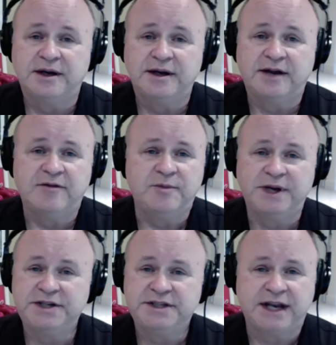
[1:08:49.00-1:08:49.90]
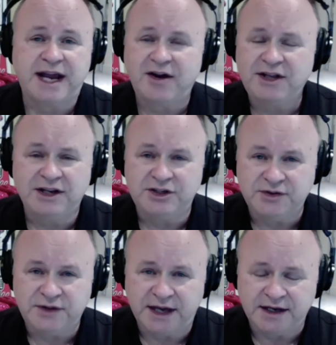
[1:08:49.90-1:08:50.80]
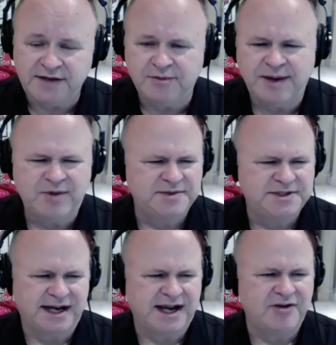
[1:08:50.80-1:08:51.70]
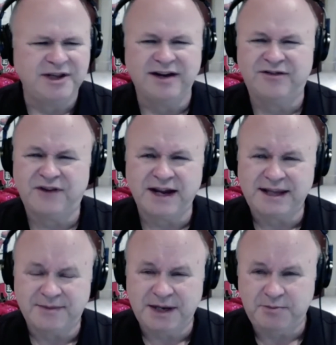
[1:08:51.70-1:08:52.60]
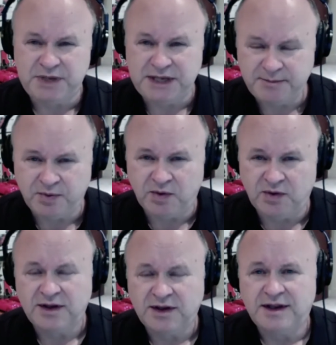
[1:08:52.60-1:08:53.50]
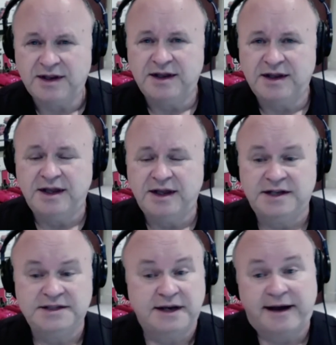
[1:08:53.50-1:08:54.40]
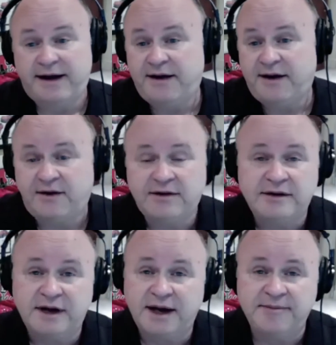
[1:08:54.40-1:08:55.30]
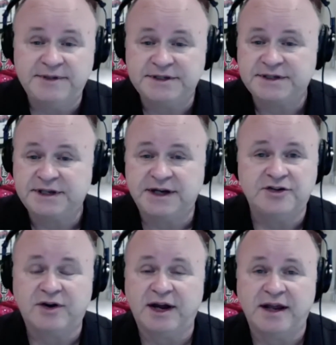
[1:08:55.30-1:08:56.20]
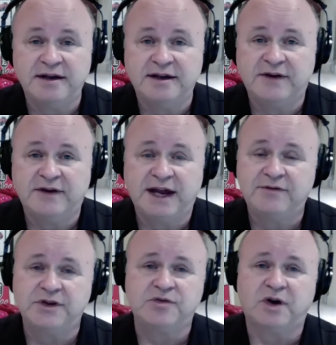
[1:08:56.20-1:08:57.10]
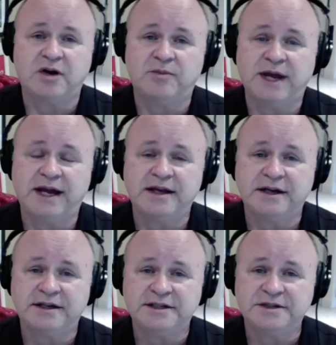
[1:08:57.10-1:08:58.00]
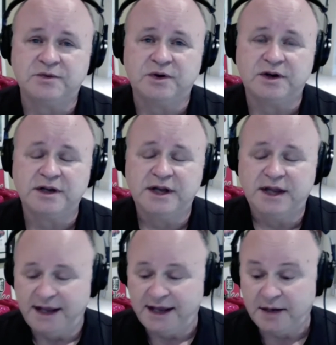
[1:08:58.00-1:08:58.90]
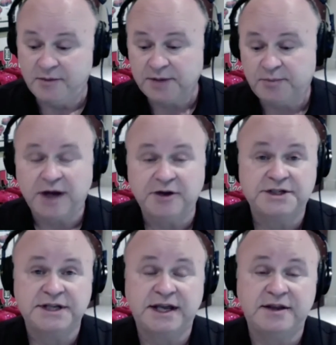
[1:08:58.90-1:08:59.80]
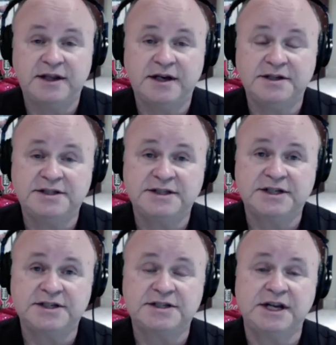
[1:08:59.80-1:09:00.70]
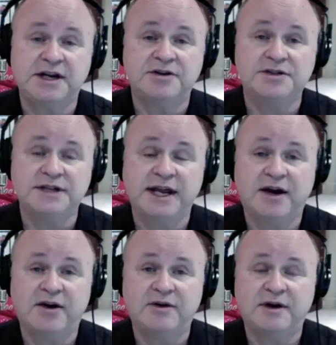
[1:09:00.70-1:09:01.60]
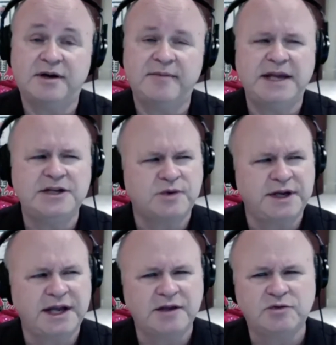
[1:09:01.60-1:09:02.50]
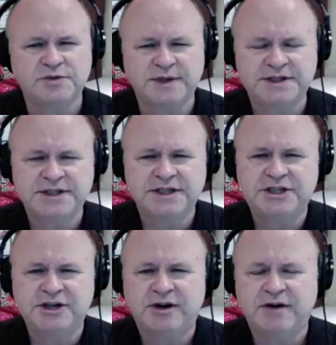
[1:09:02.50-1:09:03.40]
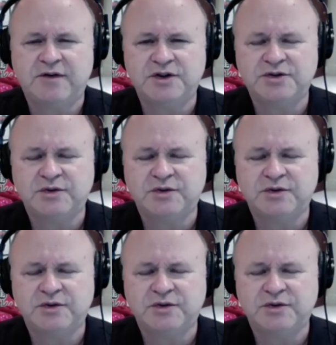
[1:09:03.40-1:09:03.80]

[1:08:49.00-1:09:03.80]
Everybody said, "How are you going to do that?" And even my mom said, "How are you going to find that many people?" And I said, "I don't know. I'm just going to try it. If I have to throttle back and it doesn't work." And I'm really proud to say that in 6 years now, May 28th was my 6-year anniversary of